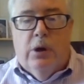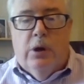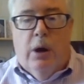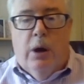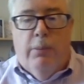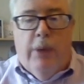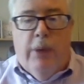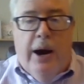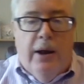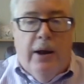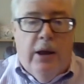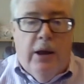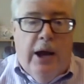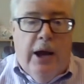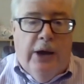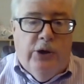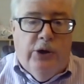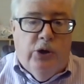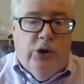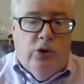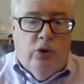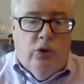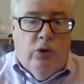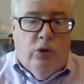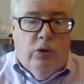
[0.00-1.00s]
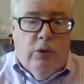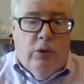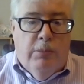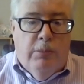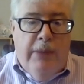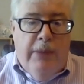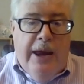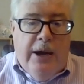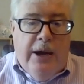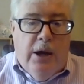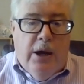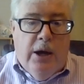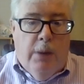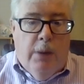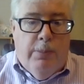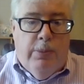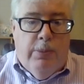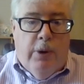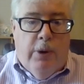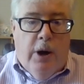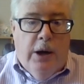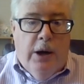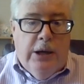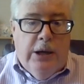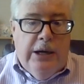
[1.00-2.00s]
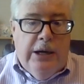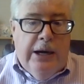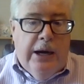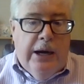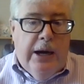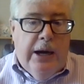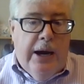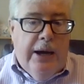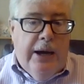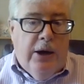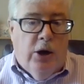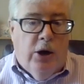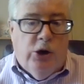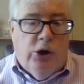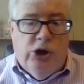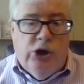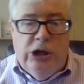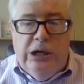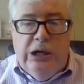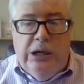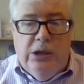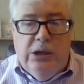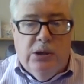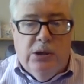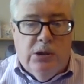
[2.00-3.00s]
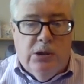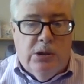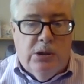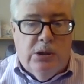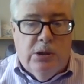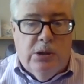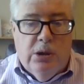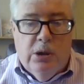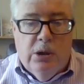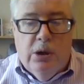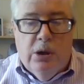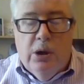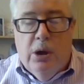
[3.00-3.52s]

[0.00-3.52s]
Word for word: our biological makeup, our DNA, our genes,